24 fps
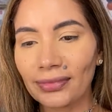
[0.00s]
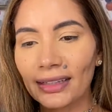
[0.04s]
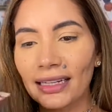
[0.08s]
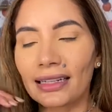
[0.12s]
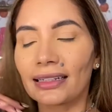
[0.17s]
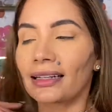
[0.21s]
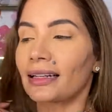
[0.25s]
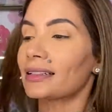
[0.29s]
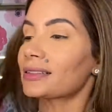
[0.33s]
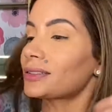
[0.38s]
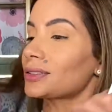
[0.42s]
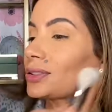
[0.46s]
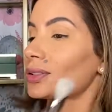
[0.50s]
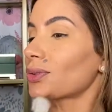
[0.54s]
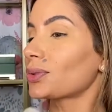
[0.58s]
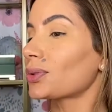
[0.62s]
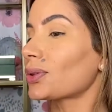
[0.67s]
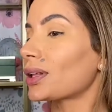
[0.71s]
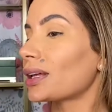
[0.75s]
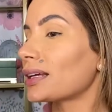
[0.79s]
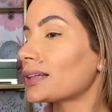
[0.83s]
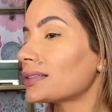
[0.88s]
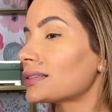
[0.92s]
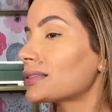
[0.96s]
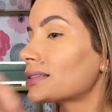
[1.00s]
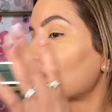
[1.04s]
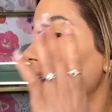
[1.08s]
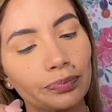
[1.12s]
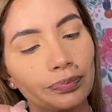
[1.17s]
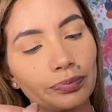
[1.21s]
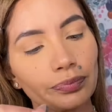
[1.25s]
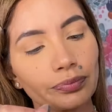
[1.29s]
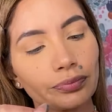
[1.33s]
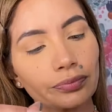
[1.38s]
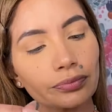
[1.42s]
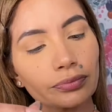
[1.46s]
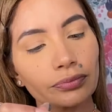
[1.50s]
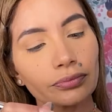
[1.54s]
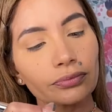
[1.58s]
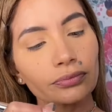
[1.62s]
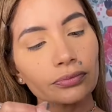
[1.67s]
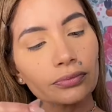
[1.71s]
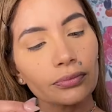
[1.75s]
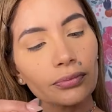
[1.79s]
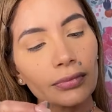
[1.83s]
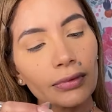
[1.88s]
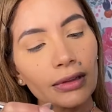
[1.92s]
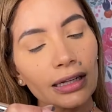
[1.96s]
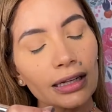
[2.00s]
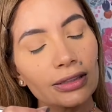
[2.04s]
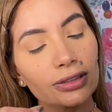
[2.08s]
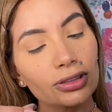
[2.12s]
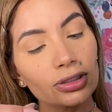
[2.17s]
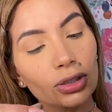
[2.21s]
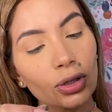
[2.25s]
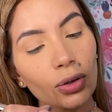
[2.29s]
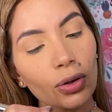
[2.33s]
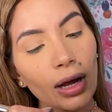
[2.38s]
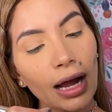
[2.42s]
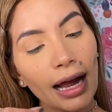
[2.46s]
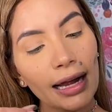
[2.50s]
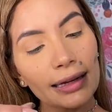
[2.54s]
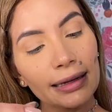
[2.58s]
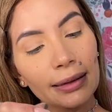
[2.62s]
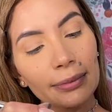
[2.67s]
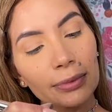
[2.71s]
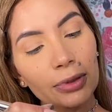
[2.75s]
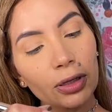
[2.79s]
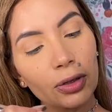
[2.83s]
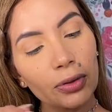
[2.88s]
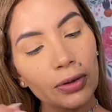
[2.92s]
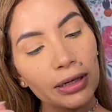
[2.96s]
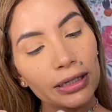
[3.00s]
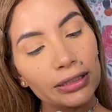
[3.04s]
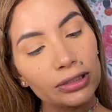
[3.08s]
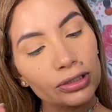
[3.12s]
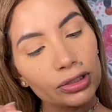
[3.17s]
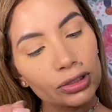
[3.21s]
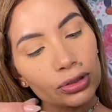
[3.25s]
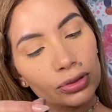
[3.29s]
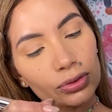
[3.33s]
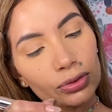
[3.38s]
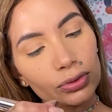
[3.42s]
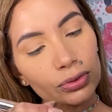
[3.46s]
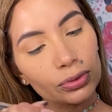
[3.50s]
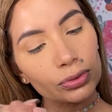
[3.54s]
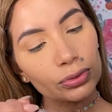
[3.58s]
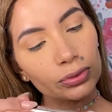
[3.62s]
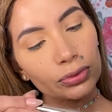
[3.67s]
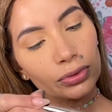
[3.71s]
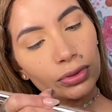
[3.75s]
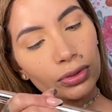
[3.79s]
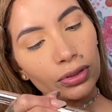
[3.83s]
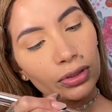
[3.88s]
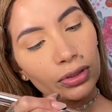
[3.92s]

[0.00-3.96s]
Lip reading: let's do this. So I am going to